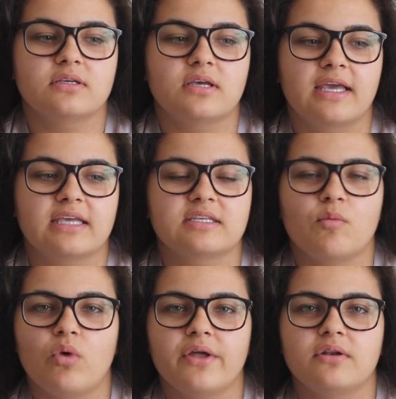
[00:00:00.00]
I guess
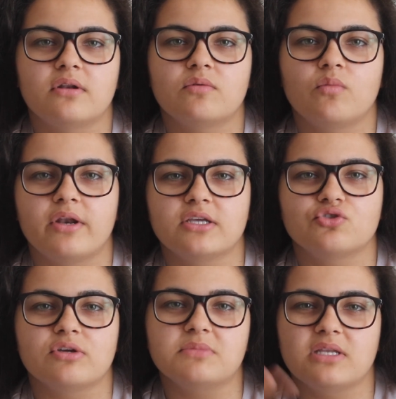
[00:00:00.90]
I'm one
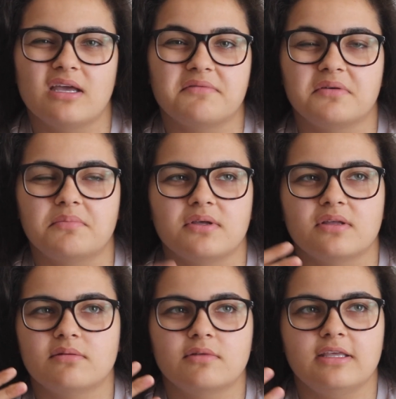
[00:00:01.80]
extreme to the other.
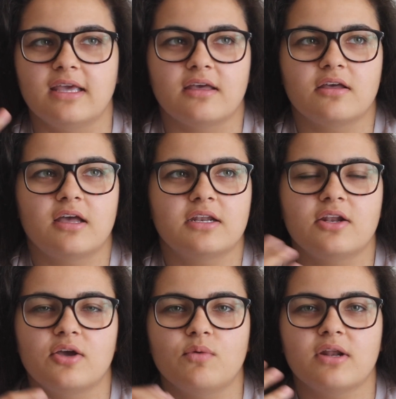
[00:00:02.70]
But yeah, I don't
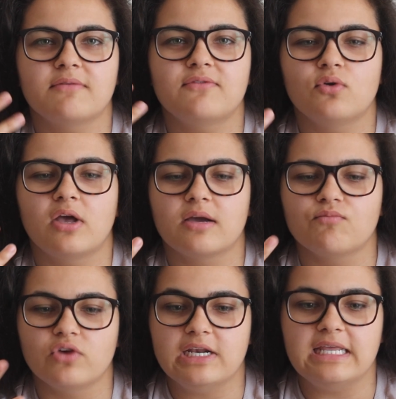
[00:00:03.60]
know, when I feel like
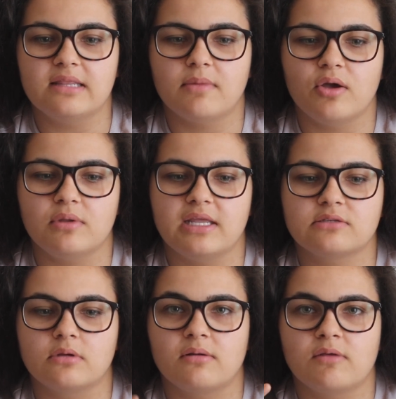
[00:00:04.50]
I'm really in the moment, that's
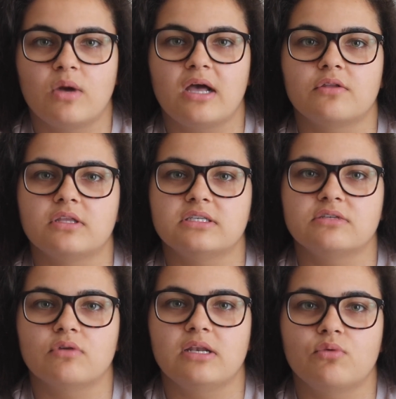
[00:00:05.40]
when I'm like, wow, this
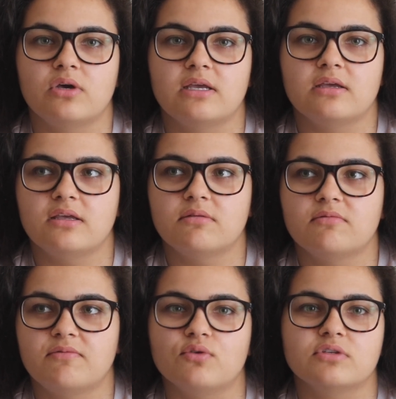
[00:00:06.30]
is really what it
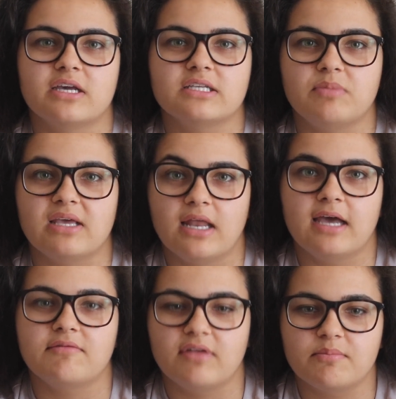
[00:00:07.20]
feels like to be
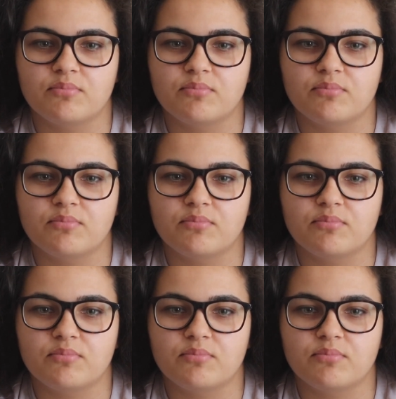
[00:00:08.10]
alive, like